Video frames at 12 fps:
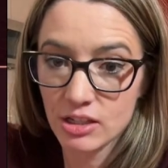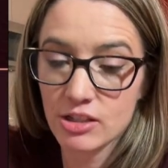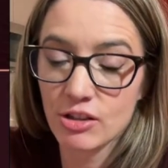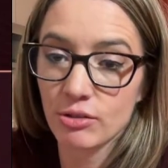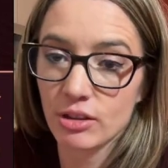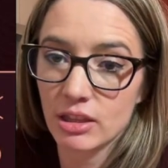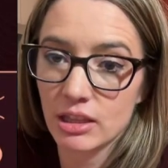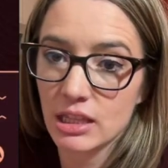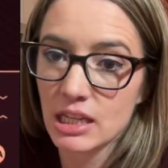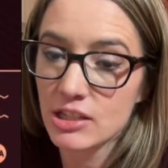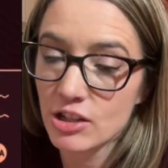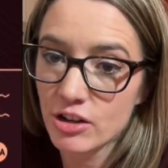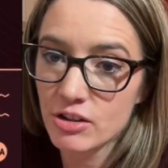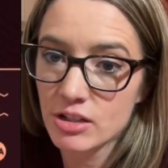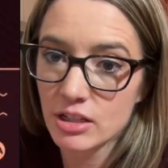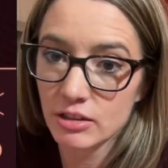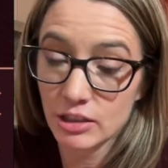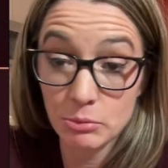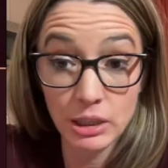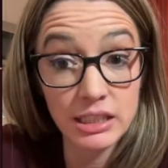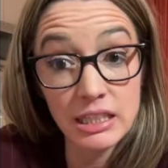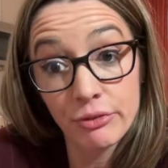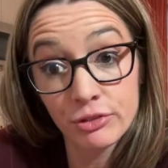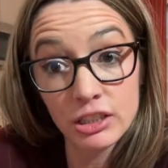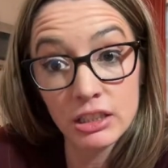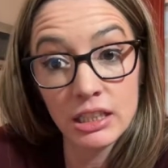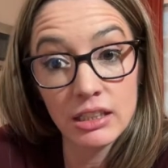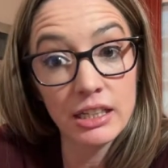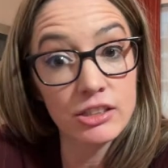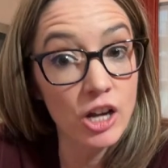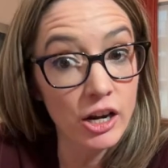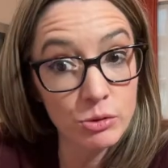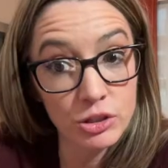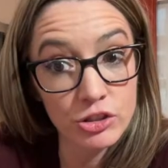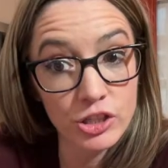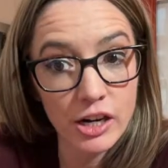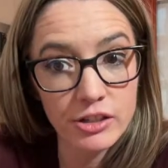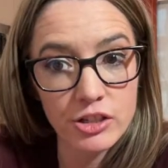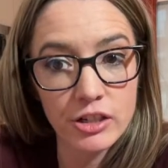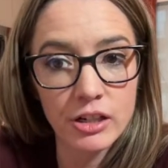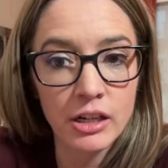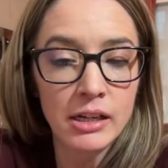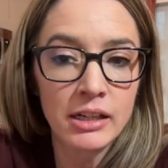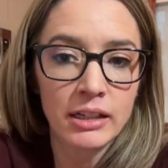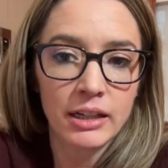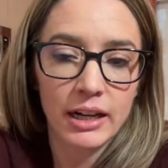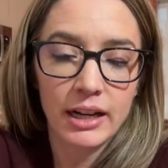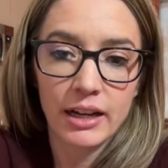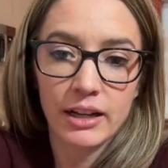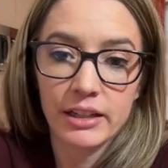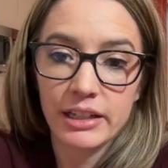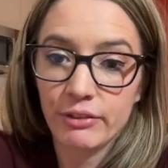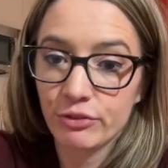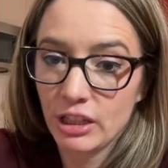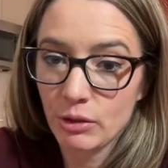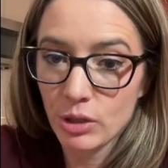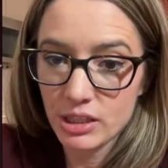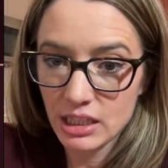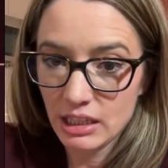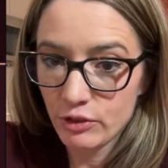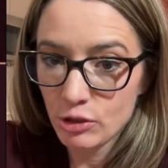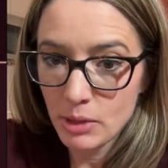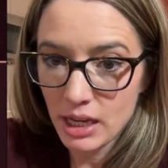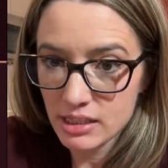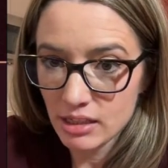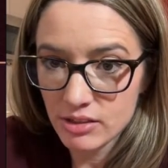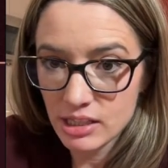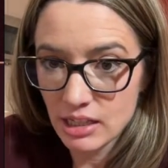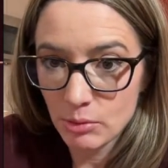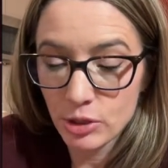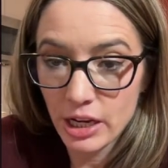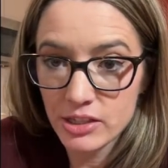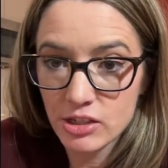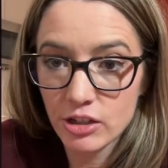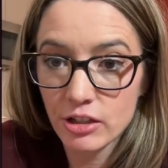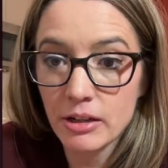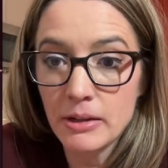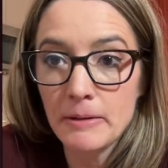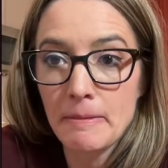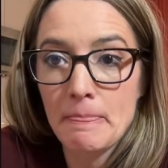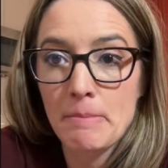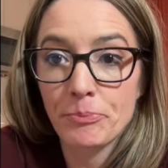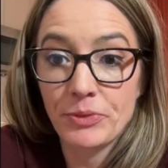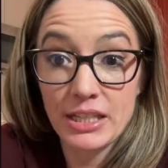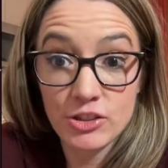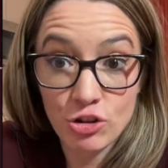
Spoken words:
So these are like definitely like talk with your doctor if they want to give you a mast cell stabilizer. That's